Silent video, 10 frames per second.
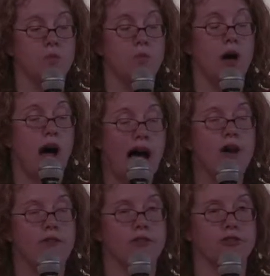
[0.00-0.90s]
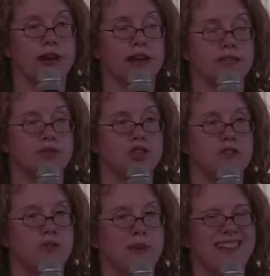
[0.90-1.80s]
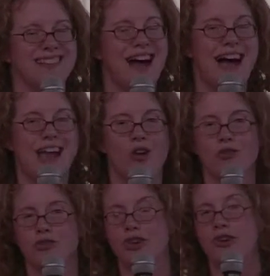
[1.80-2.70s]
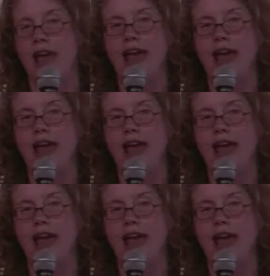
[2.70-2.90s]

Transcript: well, I offer great customer service because I overturn